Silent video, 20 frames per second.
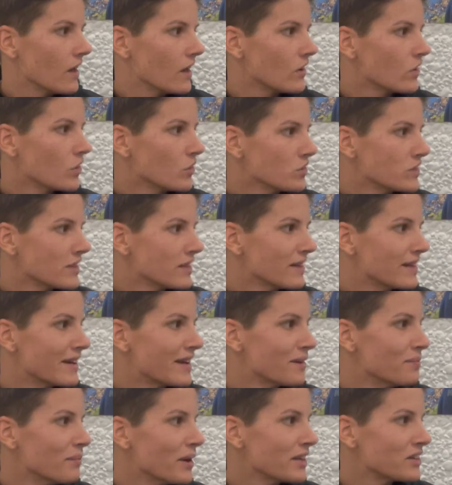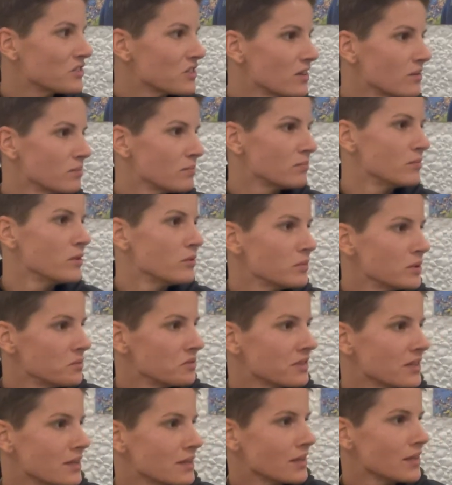I don't know, was that like a mic drop moment?
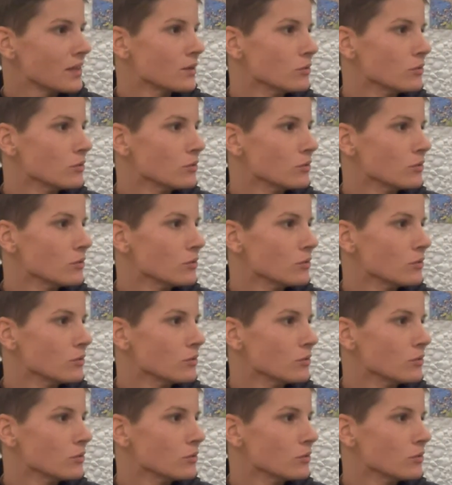Was that like